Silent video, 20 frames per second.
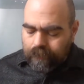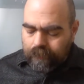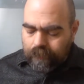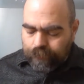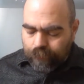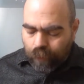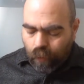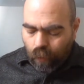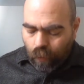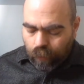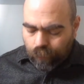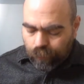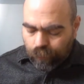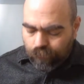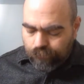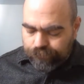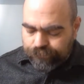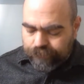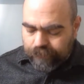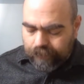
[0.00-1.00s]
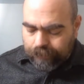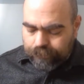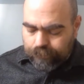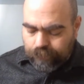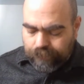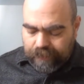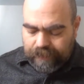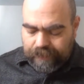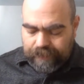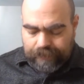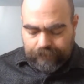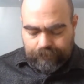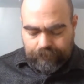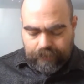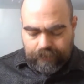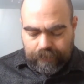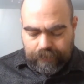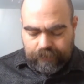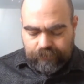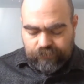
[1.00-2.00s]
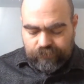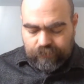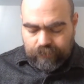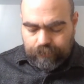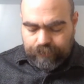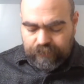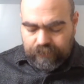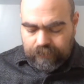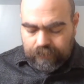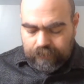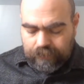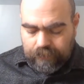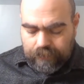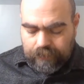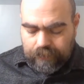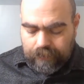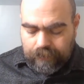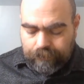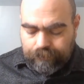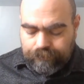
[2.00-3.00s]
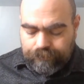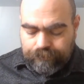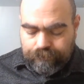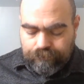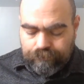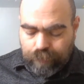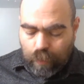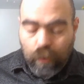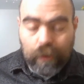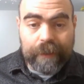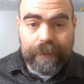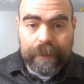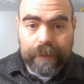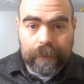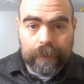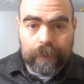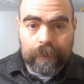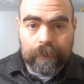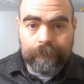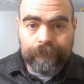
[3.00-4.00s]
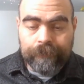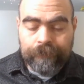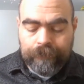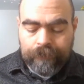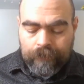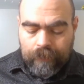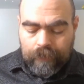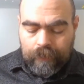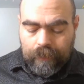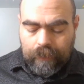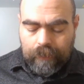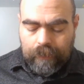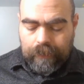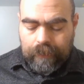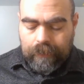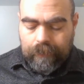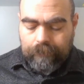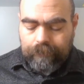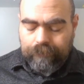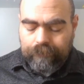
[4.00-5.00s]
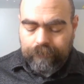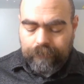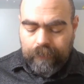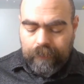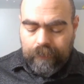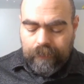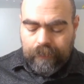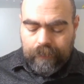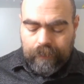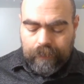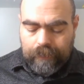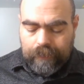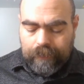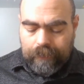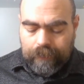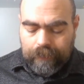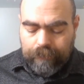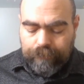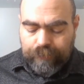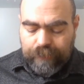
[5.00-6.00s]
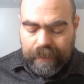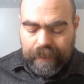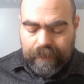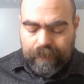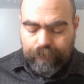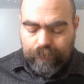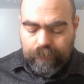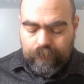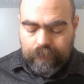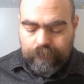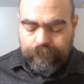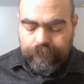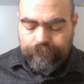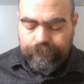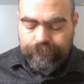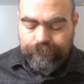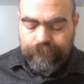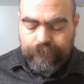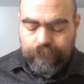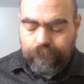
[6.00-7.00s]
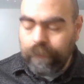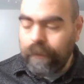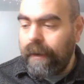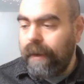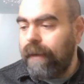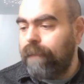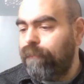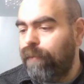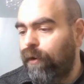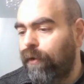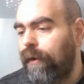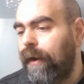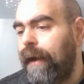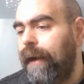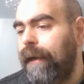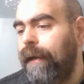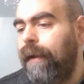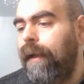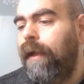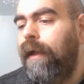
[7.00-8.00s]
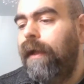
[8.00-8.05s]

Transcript: the core rules that I'm looking at, it's going to be Born Killer, um, Implacable, Fear, and Pariah.